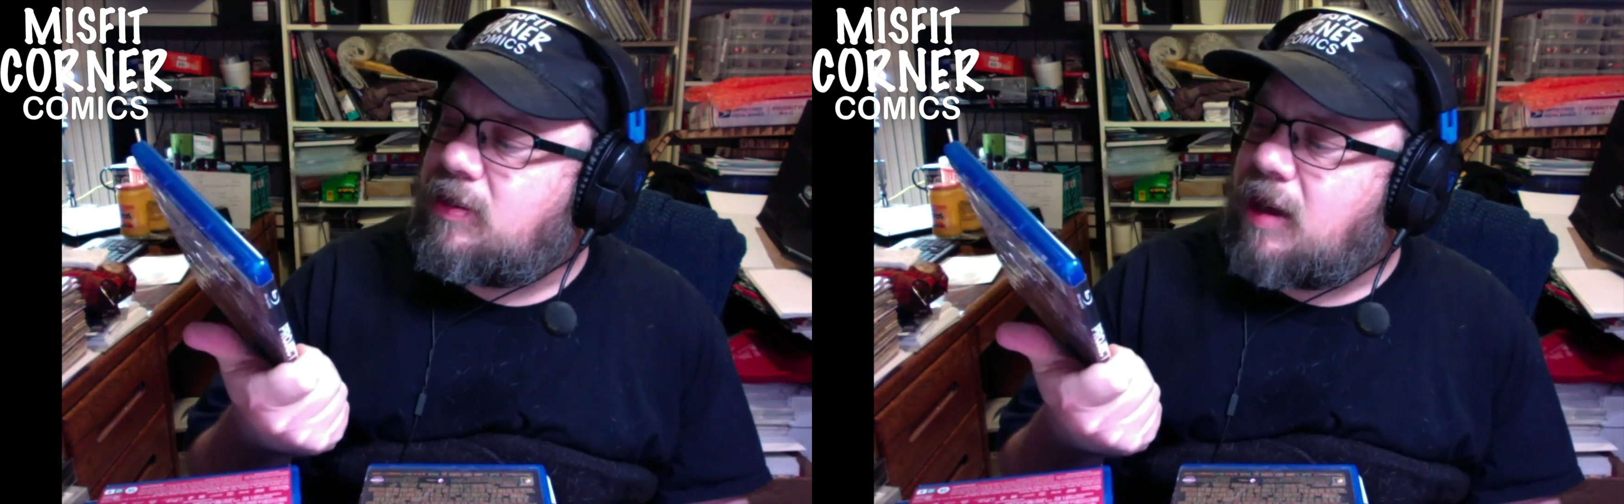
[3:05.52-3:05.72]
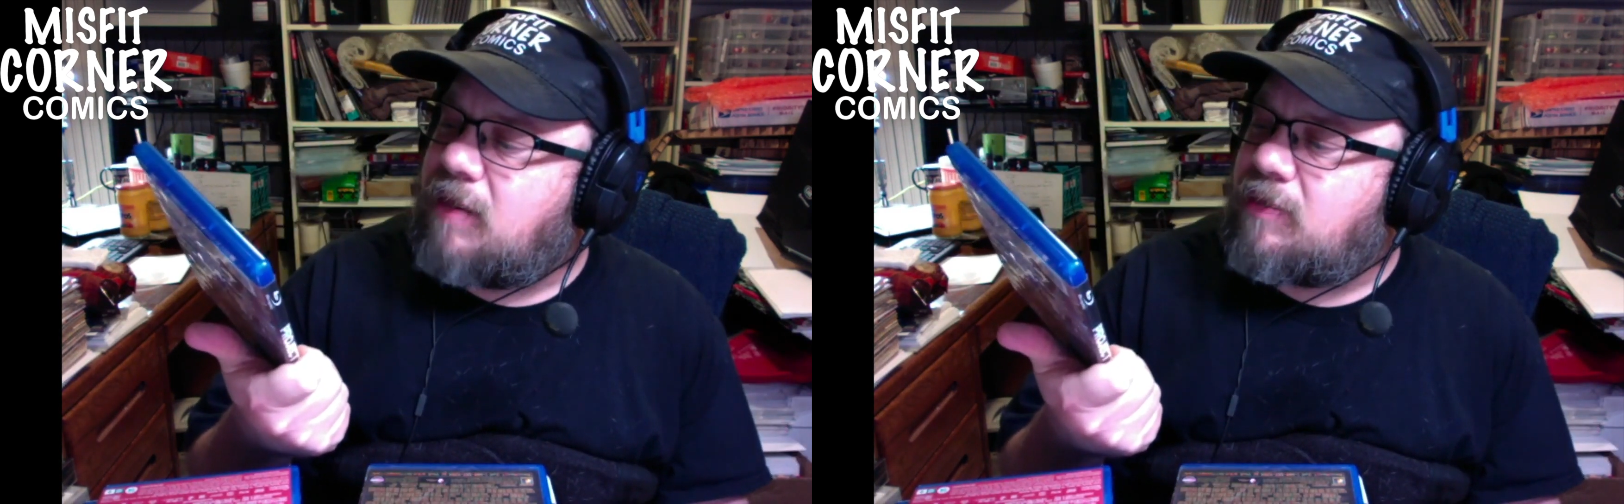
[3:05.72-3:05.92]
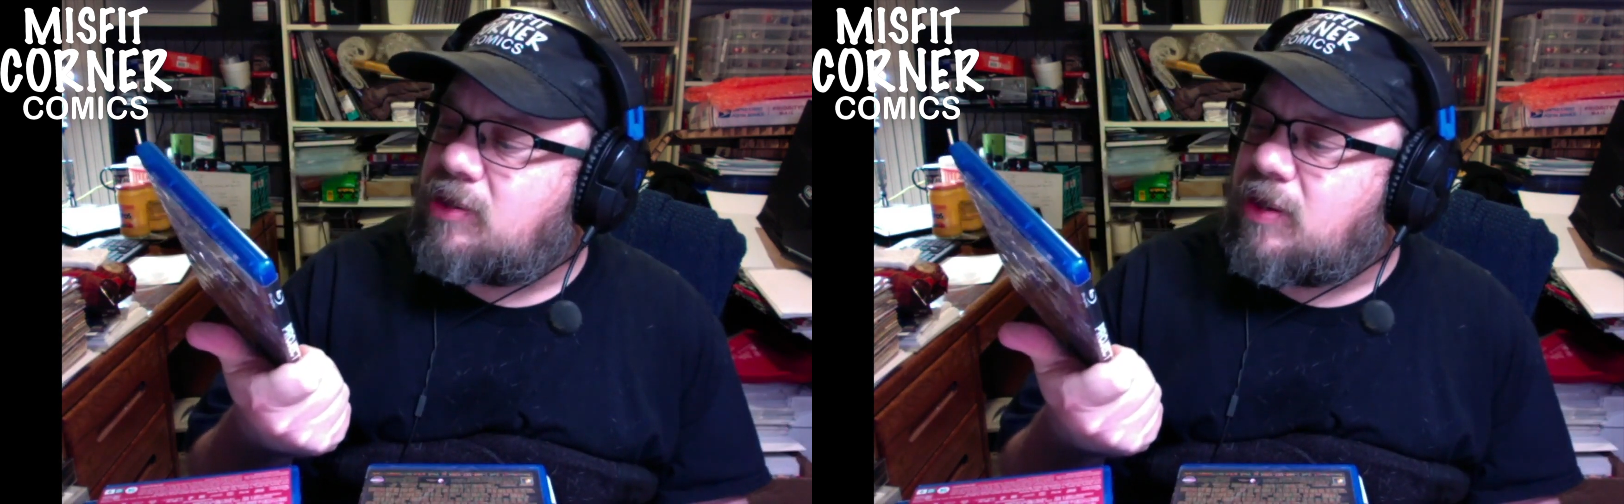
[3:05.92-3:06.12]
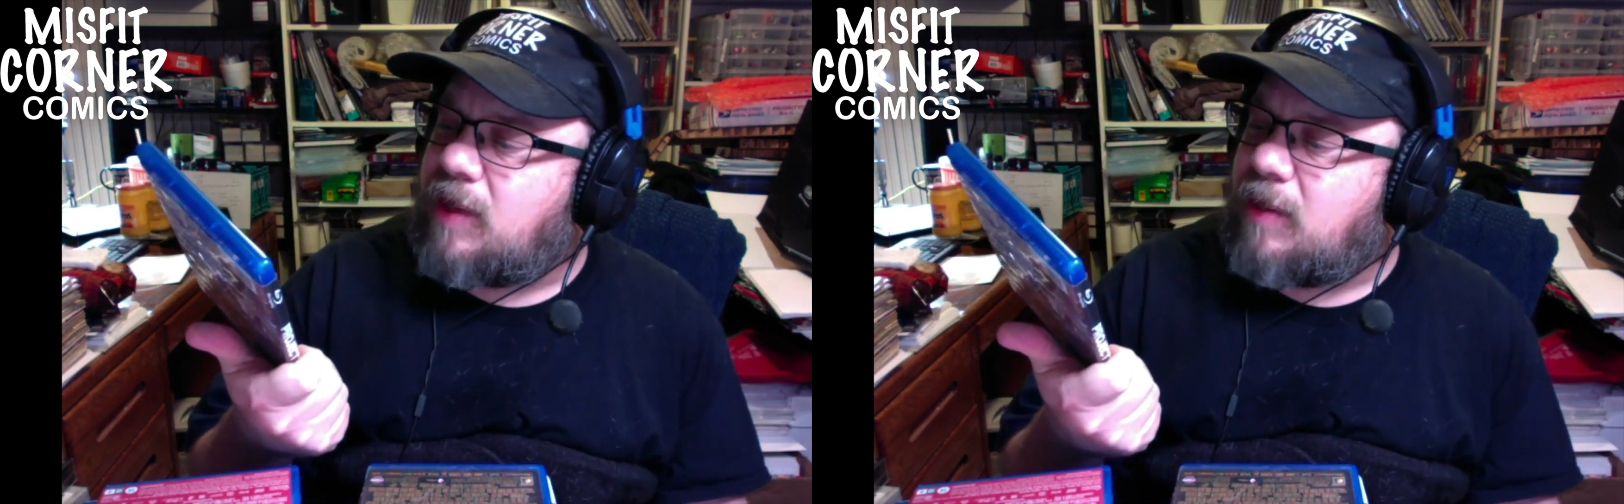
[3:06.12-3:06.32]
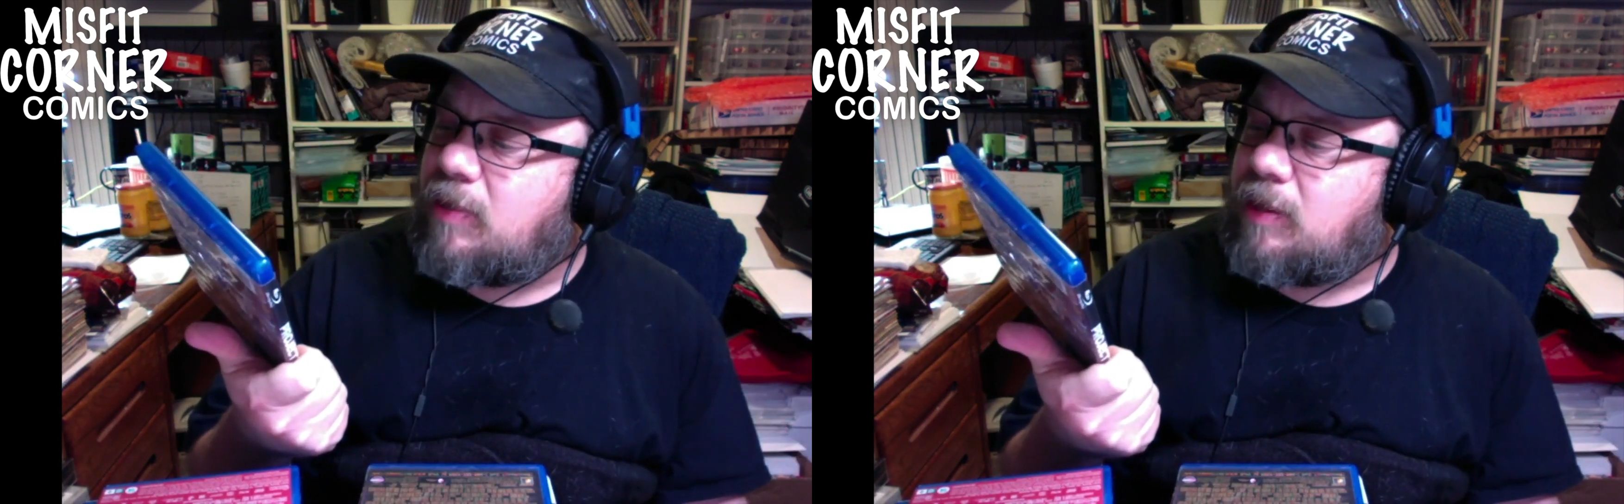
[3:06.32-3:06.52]
ever saw
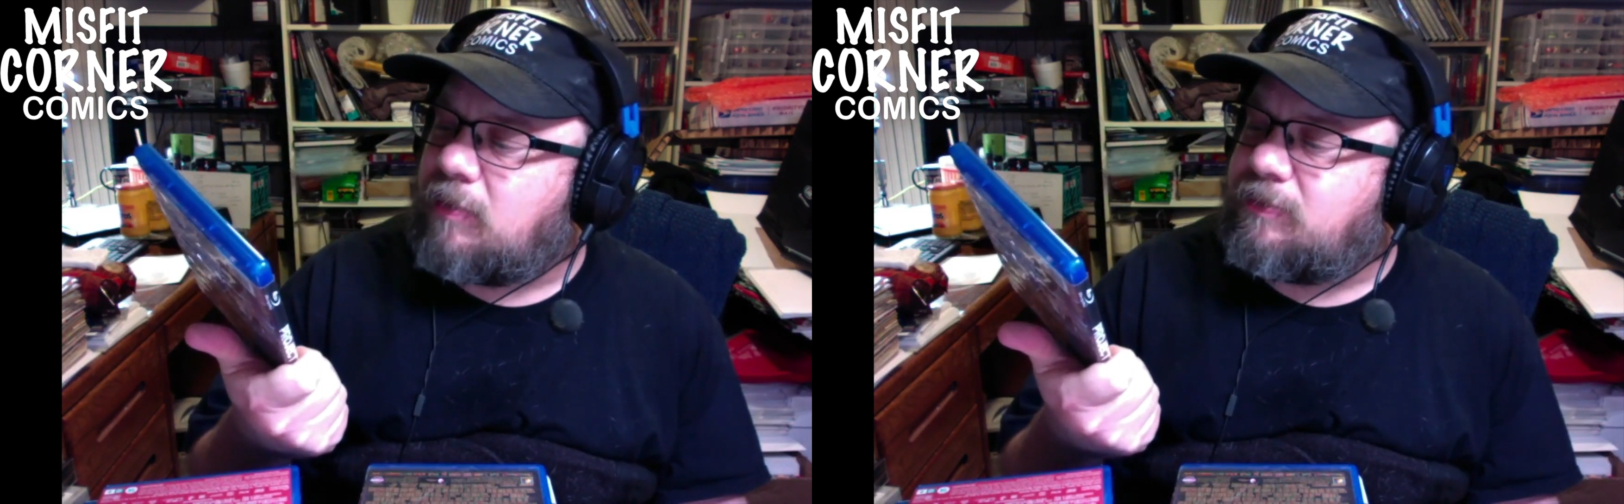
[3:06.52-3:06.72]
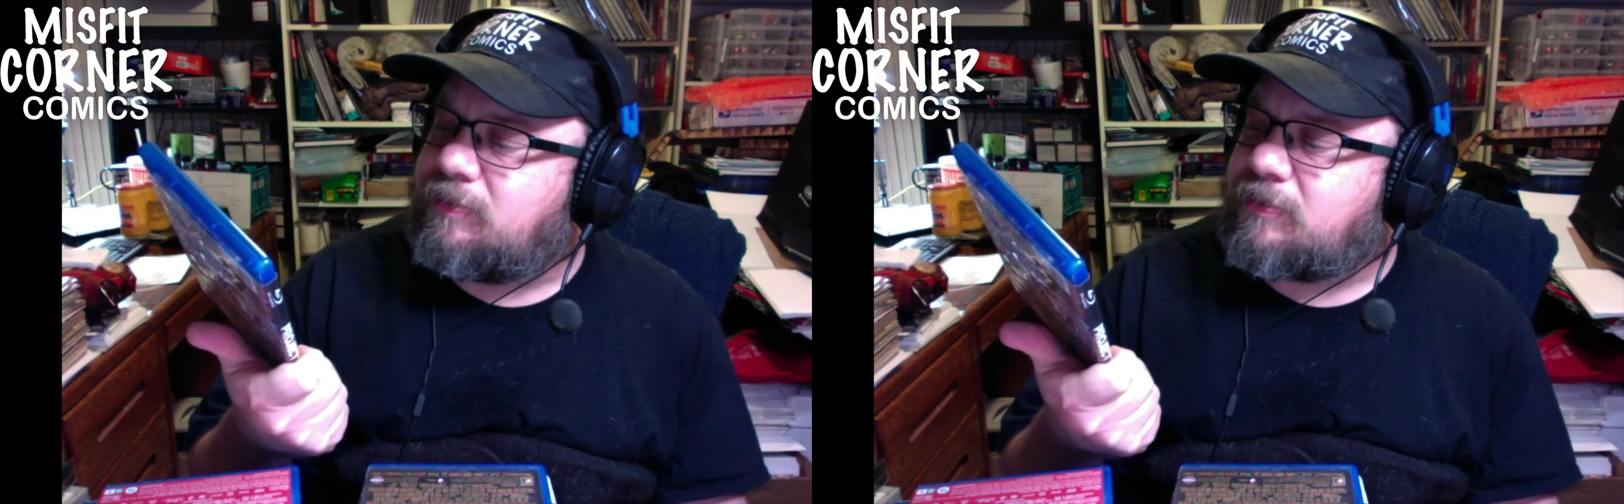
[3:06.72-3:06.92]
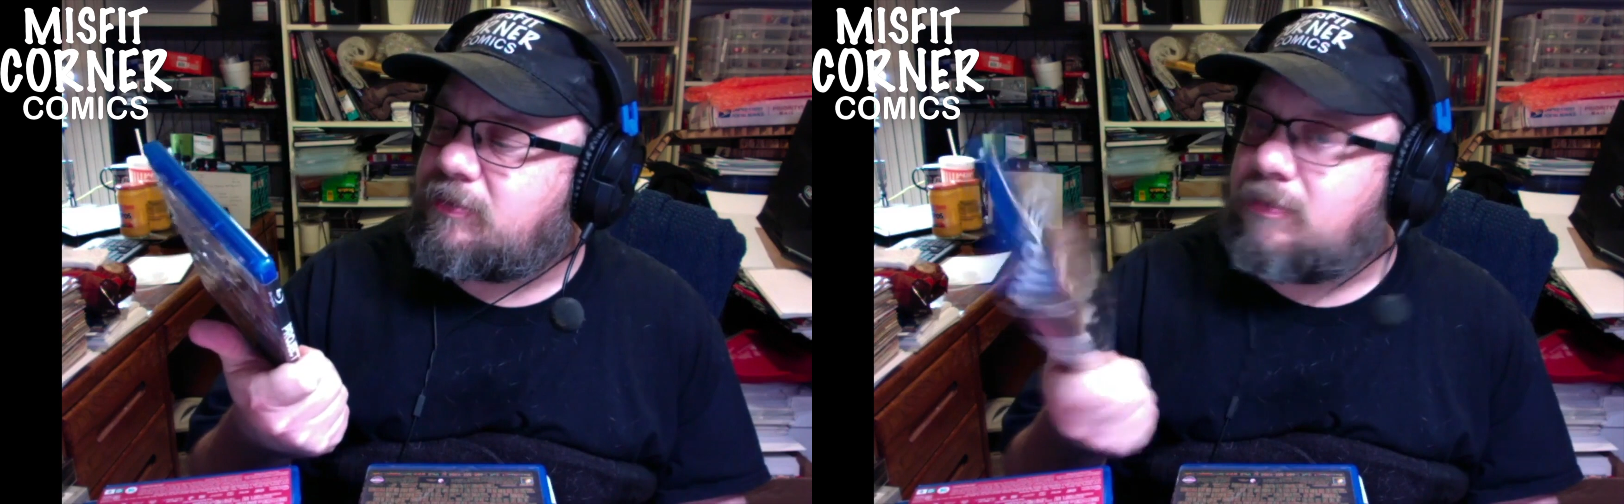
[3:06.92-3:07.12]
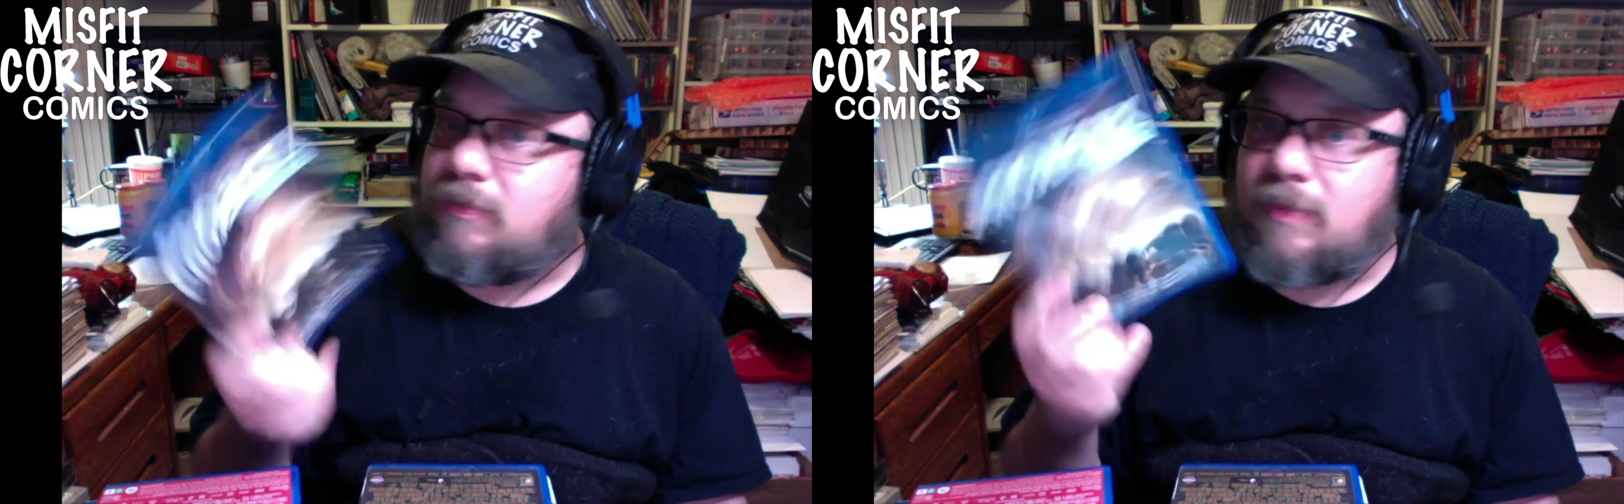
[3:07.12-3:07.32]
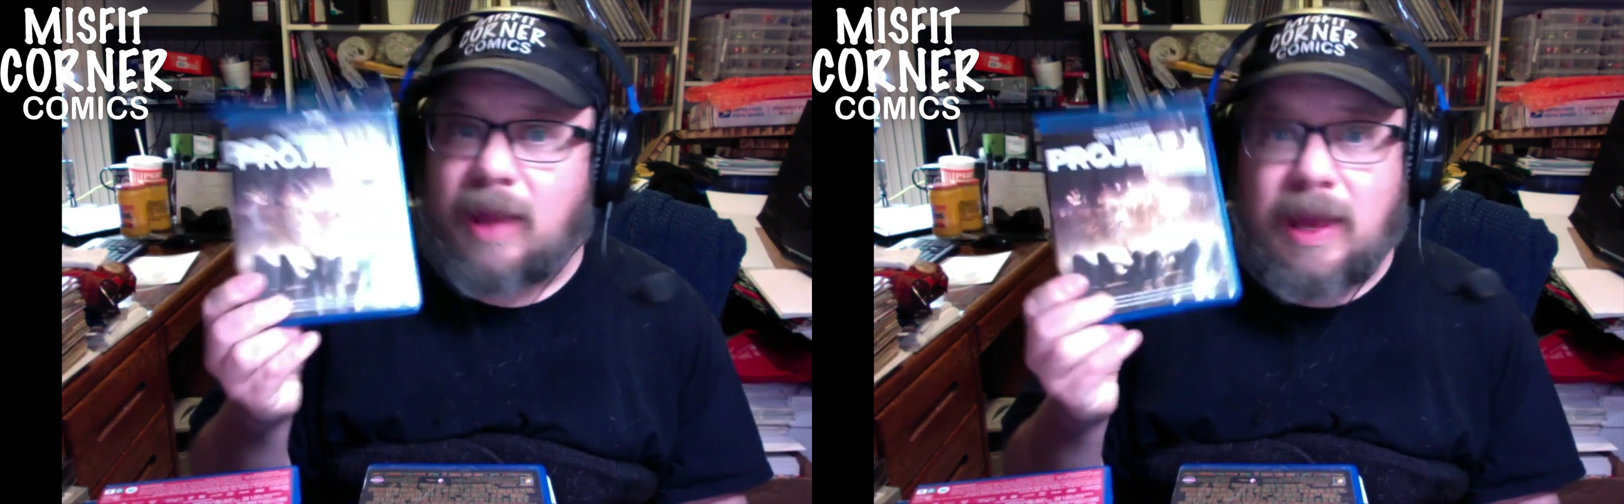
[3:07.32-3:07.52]
that one.
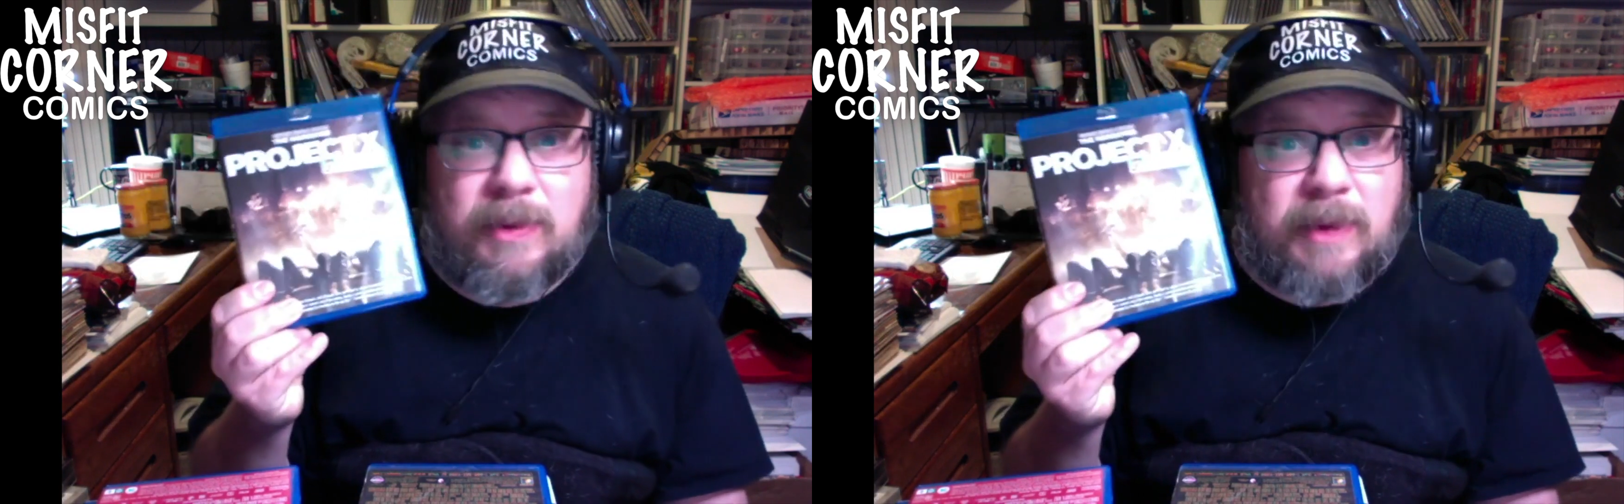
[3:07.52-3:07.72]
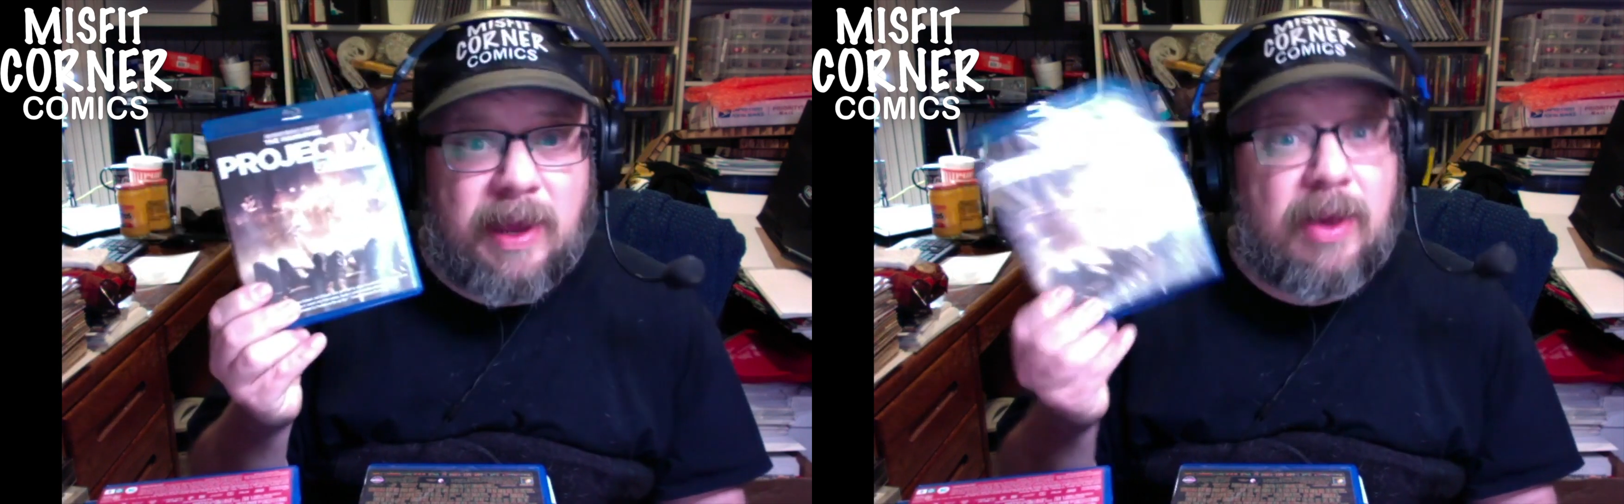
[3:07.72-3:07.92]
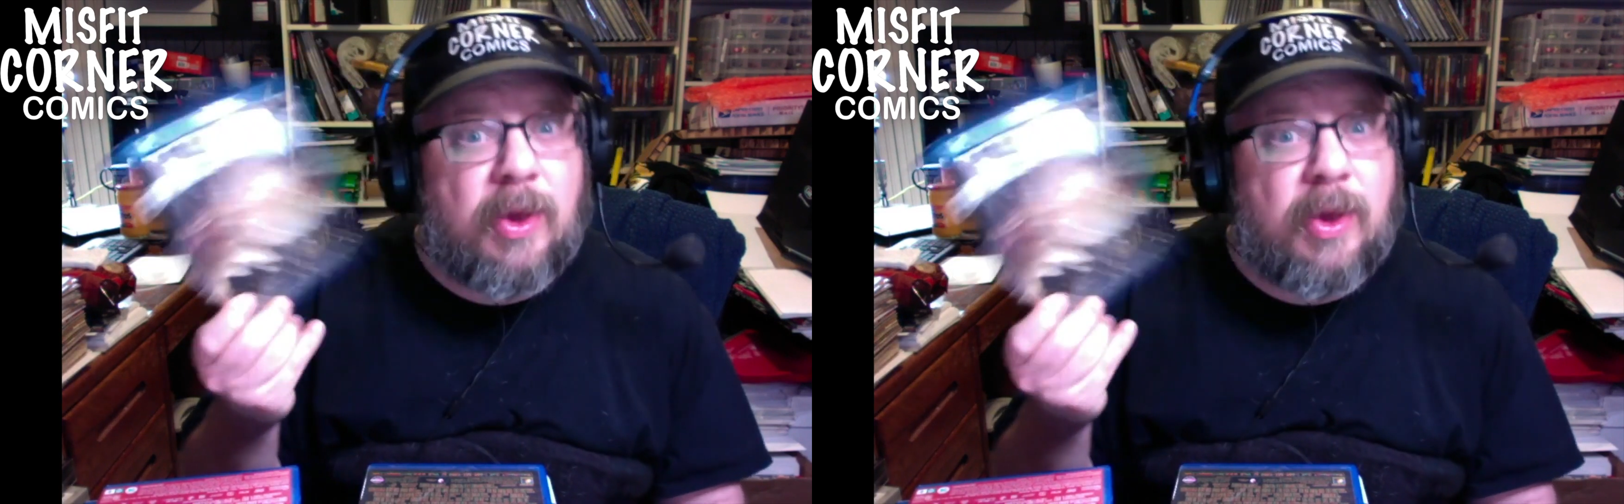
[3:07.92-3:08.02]
Anyway,